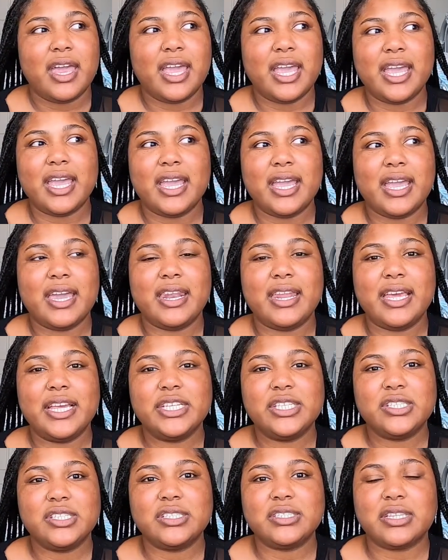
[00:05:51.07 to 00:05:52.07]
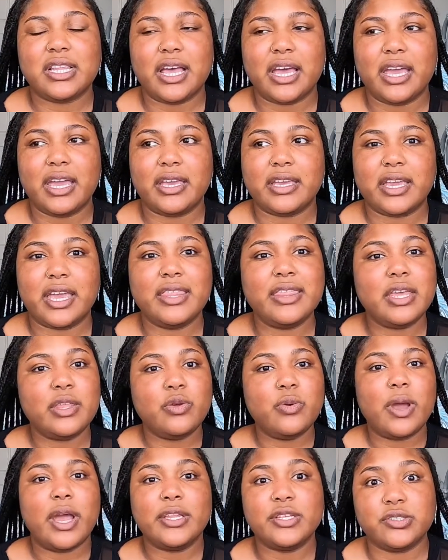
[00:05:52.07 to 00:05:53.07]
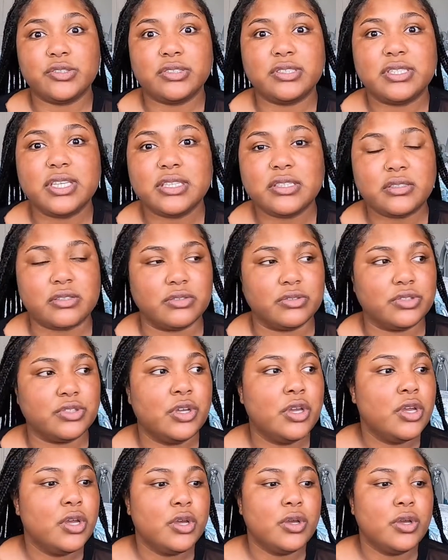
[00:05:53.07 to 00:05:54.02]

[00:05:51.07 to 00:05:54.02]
And it's just like, and then you had your sisters.